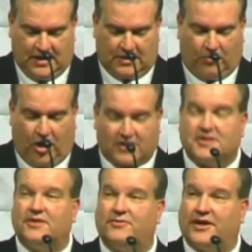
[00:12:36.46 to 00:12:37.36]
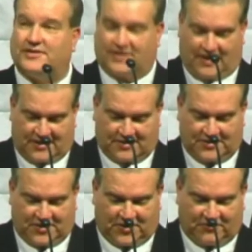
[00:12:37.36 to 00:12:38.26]
the Boston Red Sox,
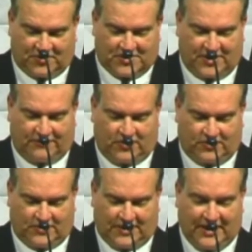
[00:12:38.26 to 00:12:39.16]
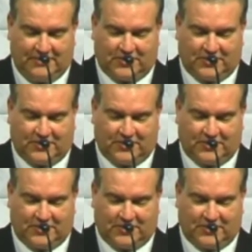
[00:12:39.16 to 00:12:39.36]
the University of Notre Dame,